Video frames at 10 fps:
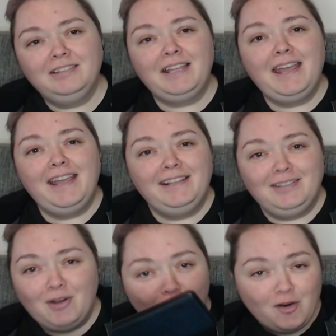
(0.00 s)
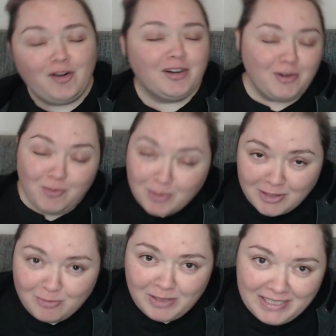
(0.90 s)
that orc
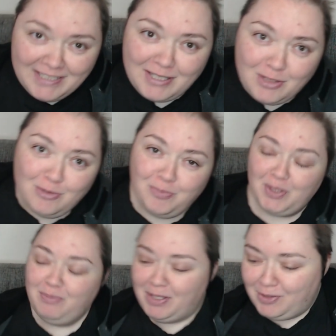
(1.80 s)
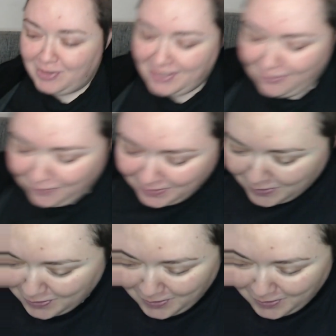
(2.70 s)
was really stupid, because if you